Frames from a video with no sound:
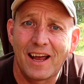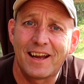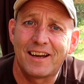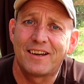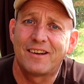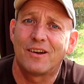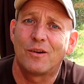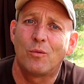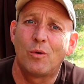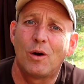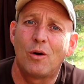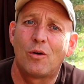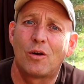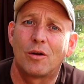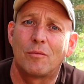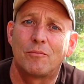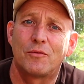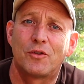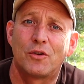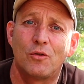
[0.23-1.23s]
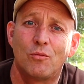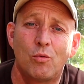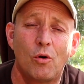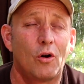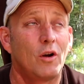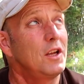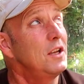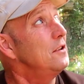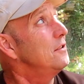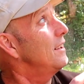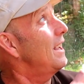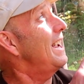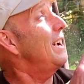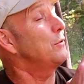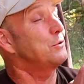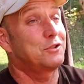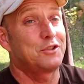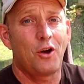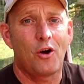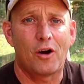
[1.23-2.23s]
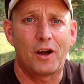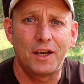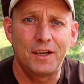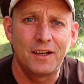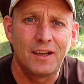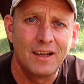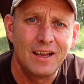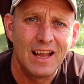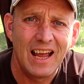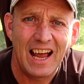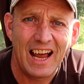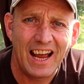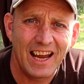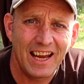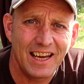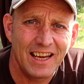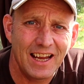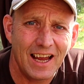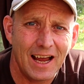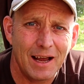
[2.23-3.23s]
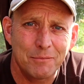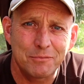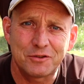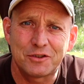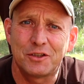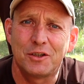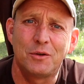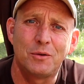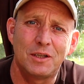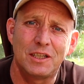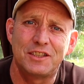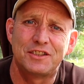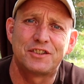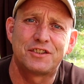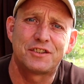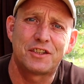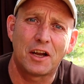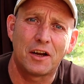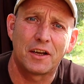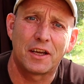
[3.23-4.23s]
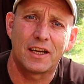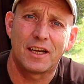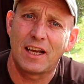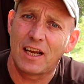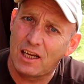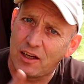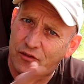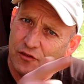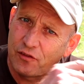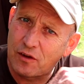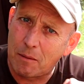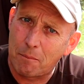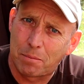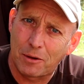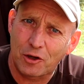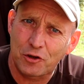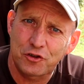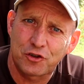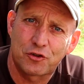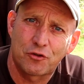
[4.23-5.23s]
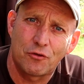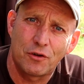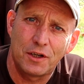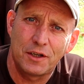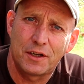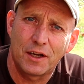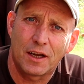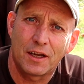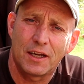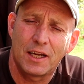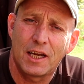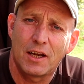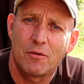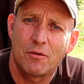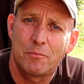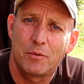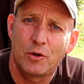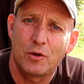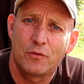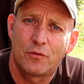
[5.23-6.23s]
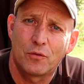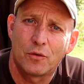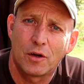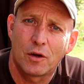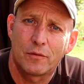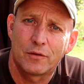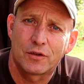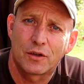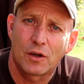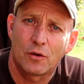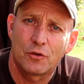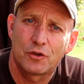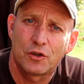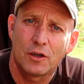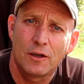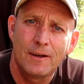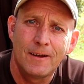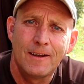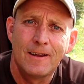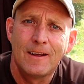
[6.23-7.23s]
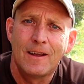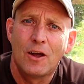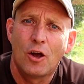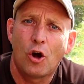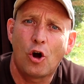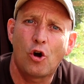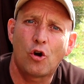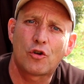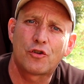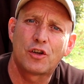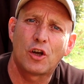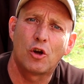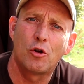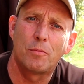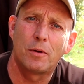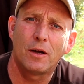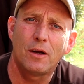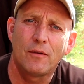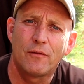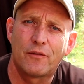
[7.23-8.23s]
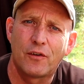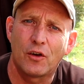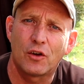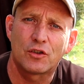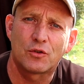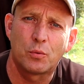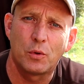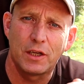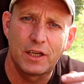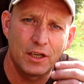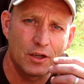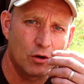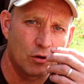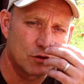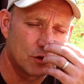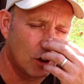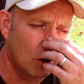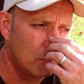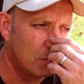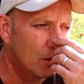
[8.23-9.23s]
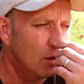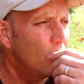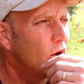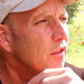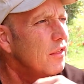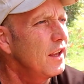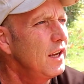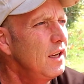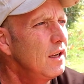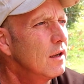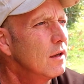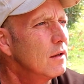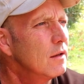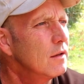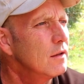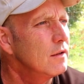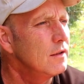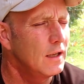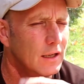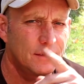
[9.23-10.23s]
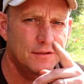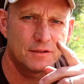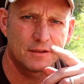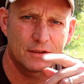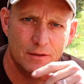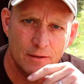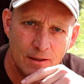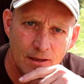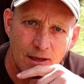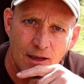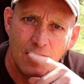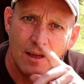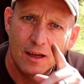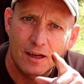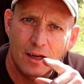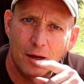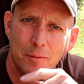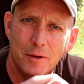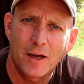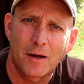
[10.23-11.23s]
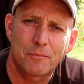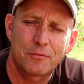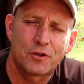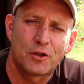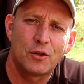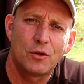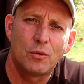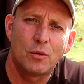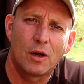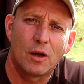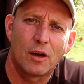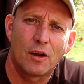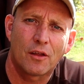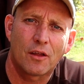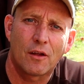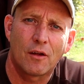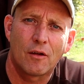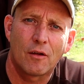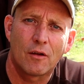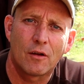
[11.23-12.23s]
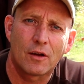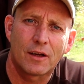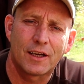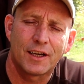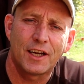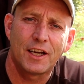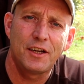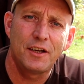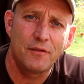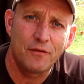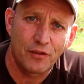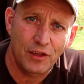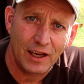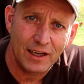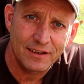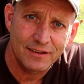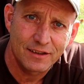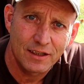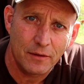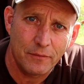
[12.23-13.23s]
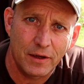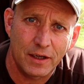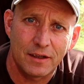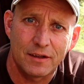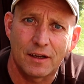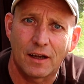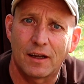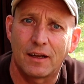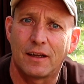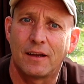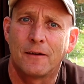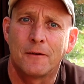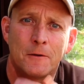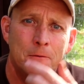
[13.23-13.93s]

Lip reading: and welcome to what is outside a absolutely stunning, if blustery, day here in beautiful Nova Scotia. October, first week in October, I think, yes. Coming up to Canadian Thanksgiving Day